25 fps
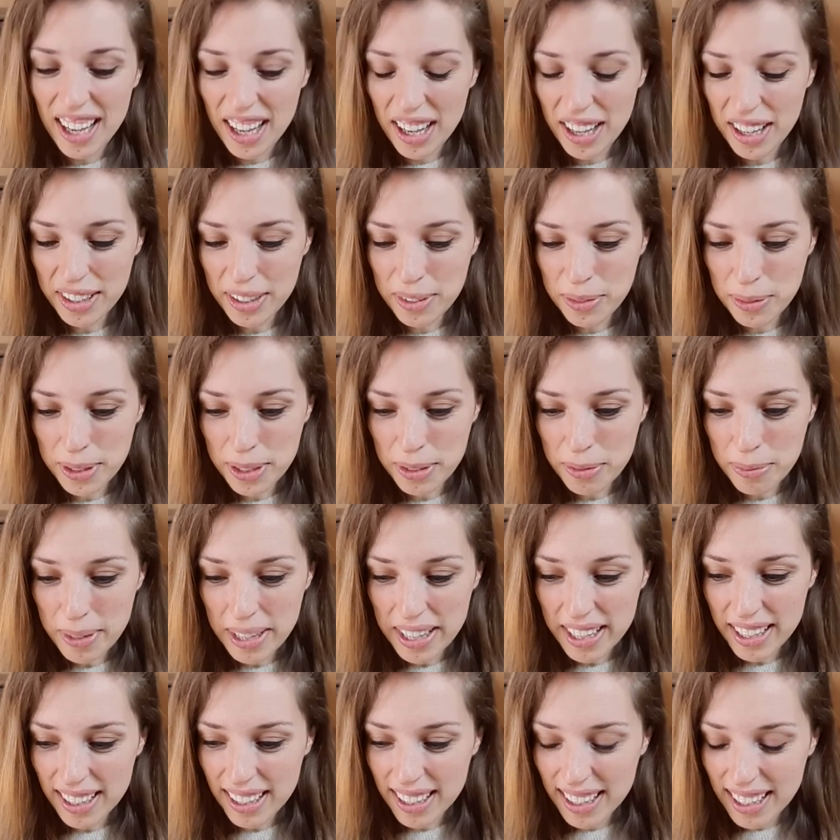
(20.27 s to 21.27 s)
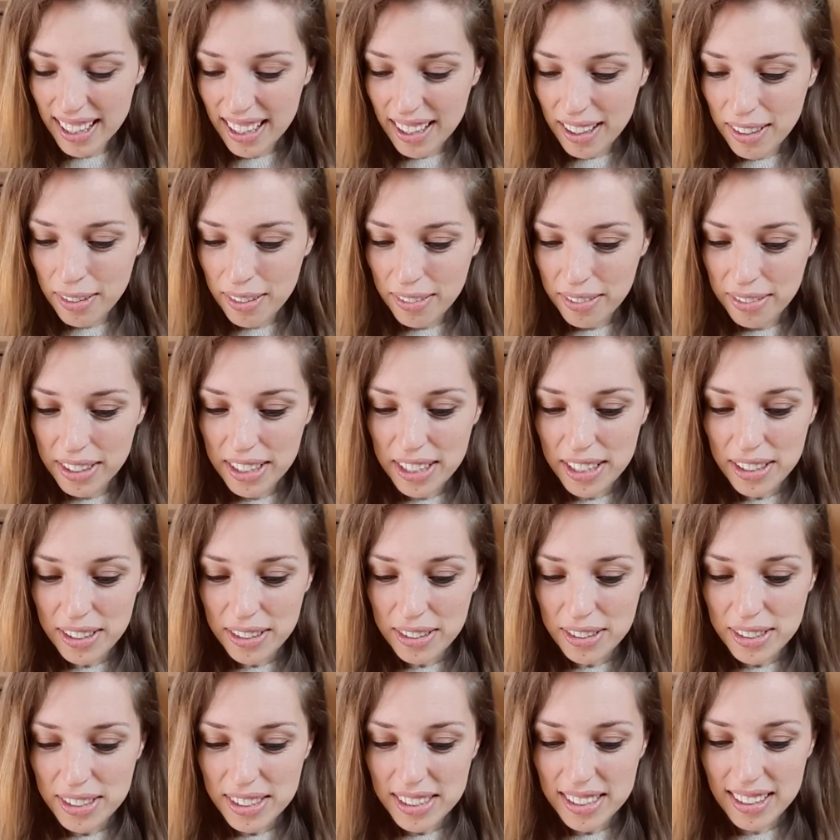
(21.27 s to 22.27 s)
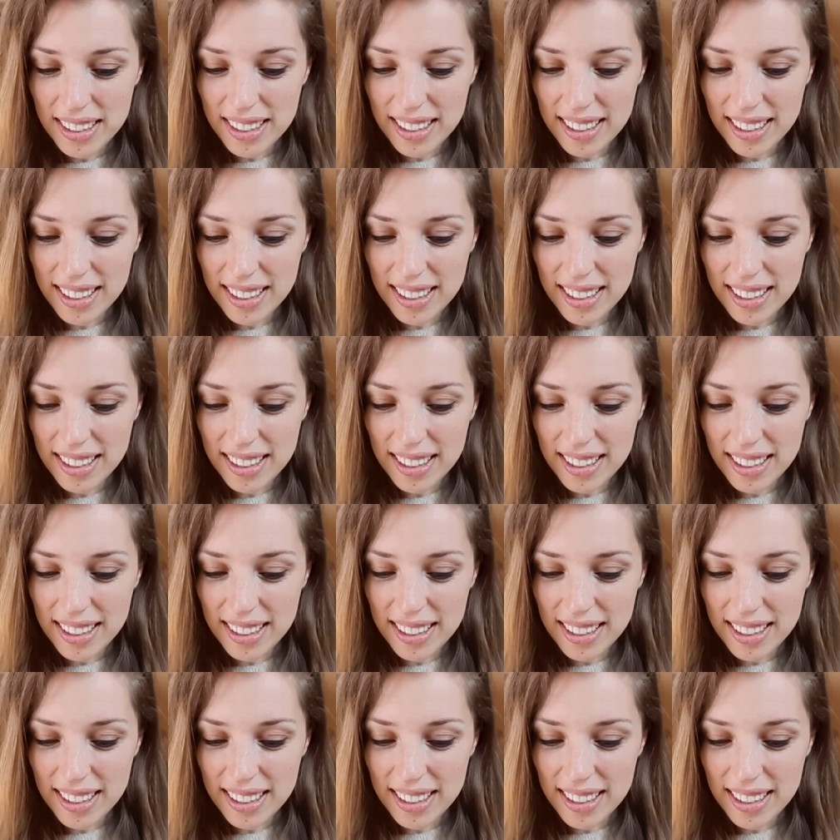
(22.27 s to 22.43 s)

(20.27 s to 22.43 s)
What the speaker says: under one of my videos